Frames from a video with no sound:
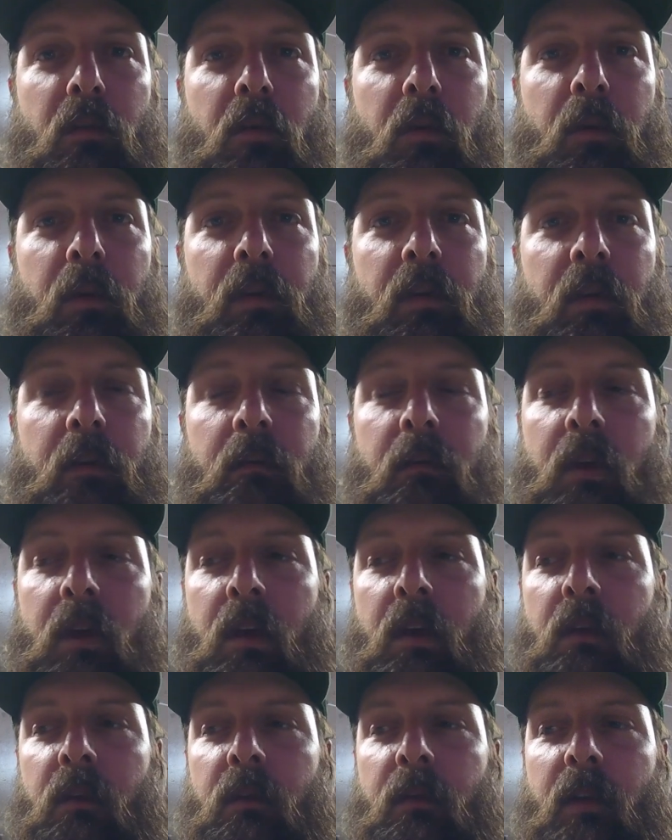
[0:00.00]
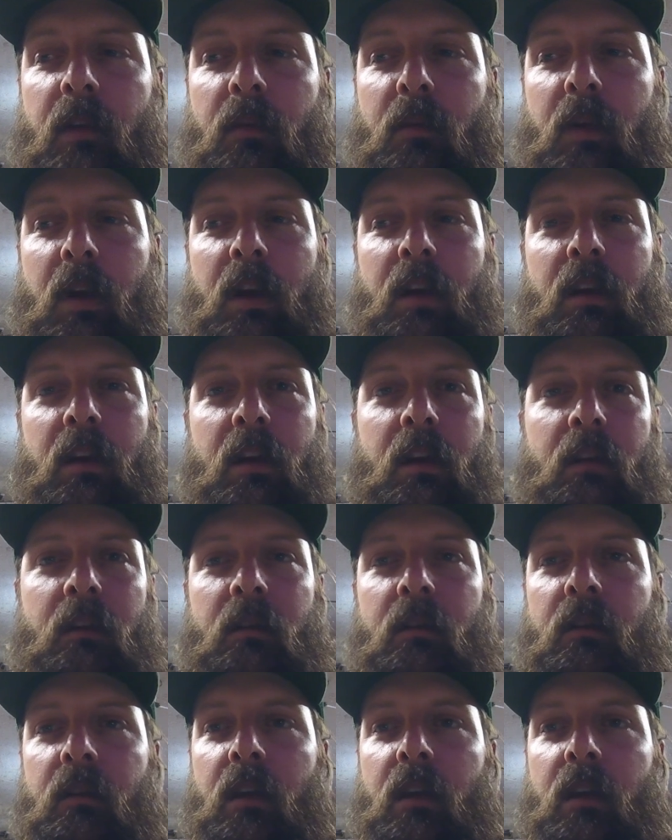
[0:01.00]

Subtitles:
more with it. So that's what I did.